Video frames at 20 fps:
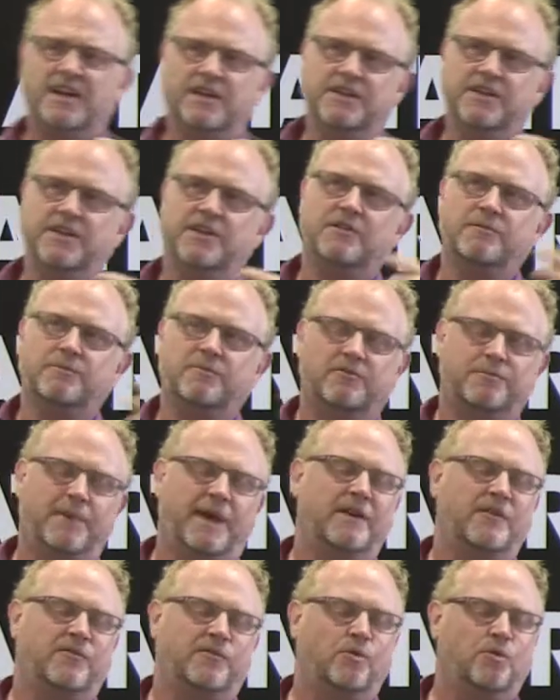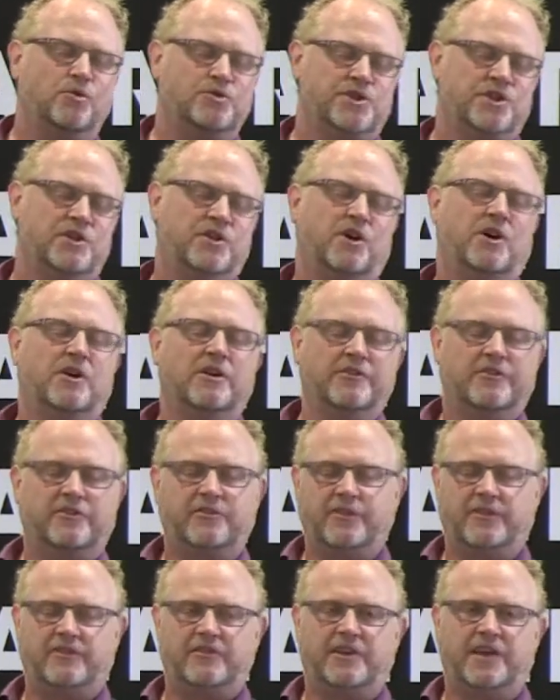you can spend fortune on
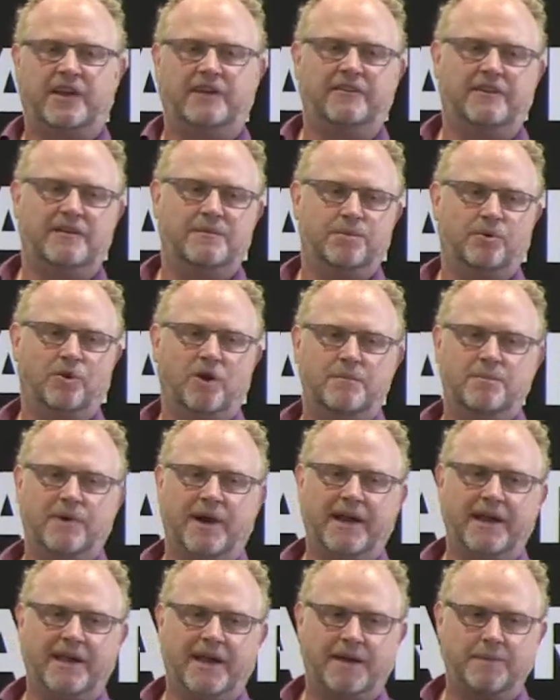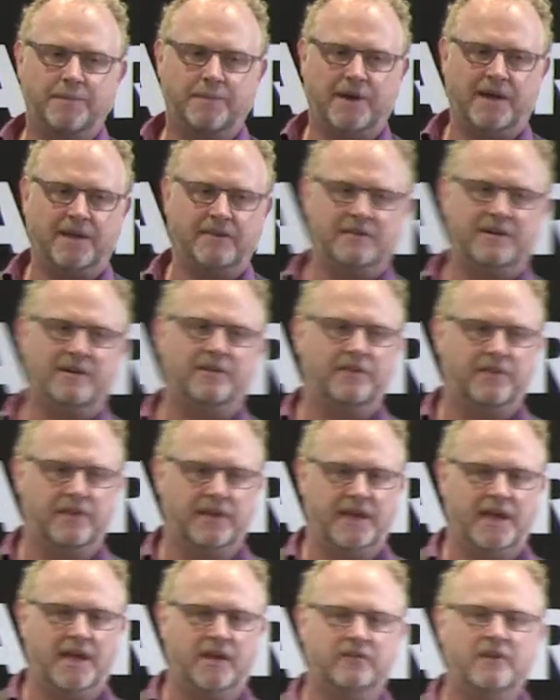sophisticated employer brand campaigns and
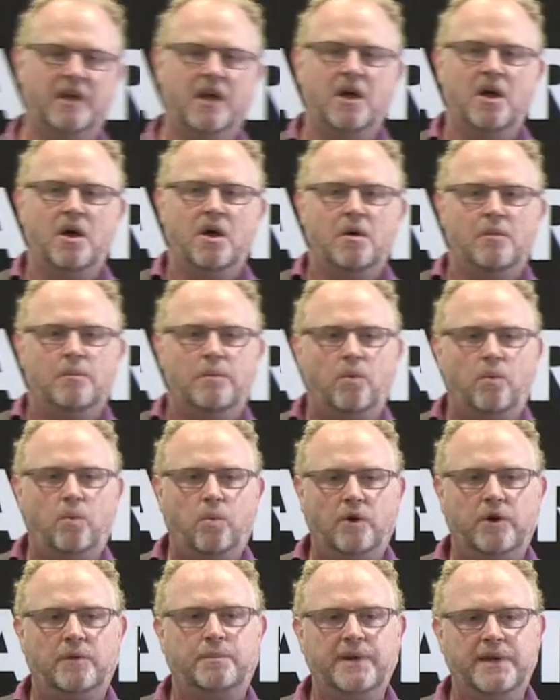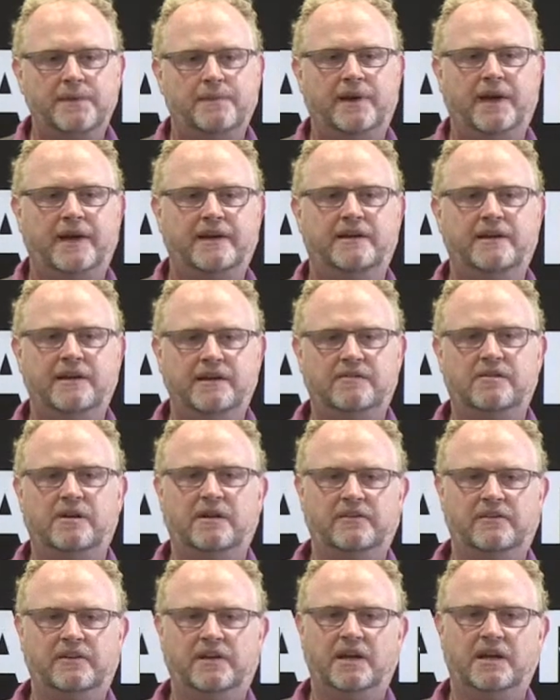everything else, but what are people actually
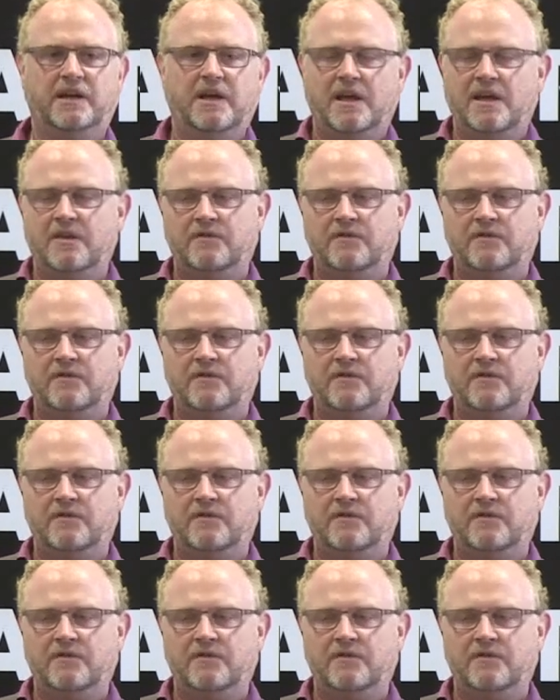interested in?